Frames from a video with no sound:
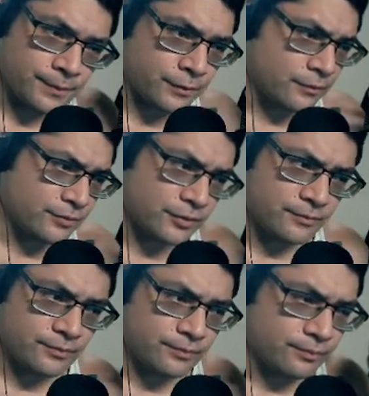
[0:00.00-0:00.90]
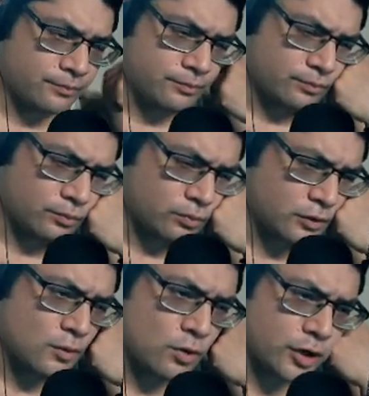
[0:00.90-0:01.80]
don't don't
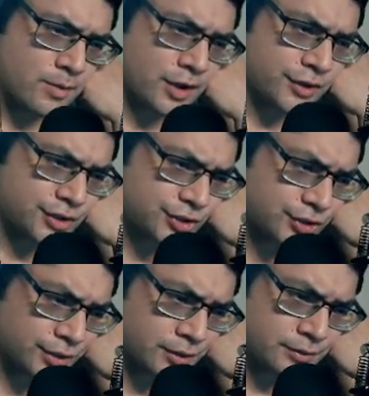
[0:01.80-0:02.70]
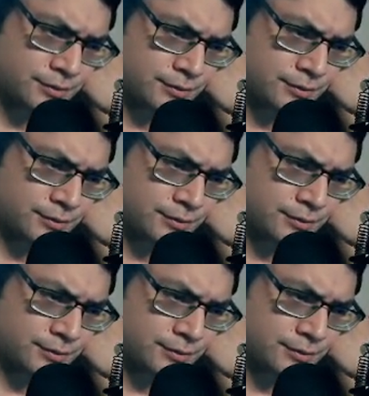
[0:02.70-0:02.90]
well worry about this shit